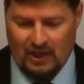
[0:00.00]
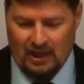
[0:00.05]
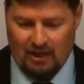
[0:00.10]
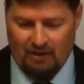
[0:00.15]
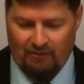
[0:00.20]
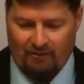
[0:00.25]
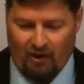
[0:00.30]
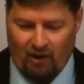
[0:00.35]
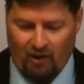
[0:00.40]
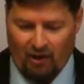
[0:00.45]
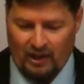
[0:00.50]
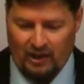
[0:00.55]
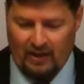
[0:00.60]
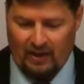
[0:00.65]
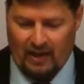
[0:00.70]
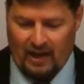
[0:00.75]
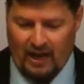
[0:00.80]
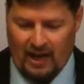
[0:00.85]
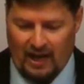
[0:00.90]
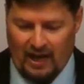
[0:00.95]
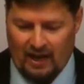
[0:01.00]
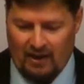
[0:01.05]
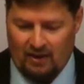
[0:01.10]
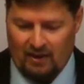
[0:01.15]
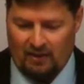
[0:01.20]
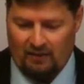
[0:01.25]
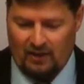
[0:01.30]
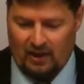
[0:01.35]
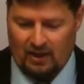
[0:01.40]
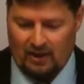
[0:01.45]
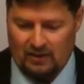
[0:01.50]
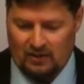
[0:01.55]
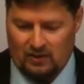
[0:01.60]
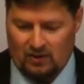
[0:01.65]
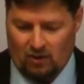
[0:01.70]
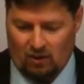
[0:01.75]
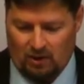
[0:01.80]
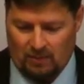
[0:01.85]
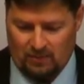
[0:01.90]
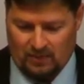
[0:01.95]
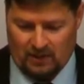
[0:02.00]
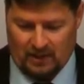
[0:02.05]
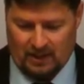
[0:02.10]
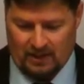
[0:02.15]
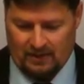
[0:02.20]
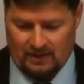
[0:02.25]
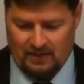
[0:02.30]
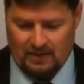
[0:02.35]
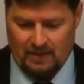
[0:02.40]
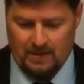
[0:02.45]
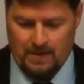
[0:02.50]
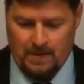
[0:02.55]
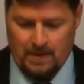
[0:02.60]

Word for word: and fall into the hand of the uncircumcised.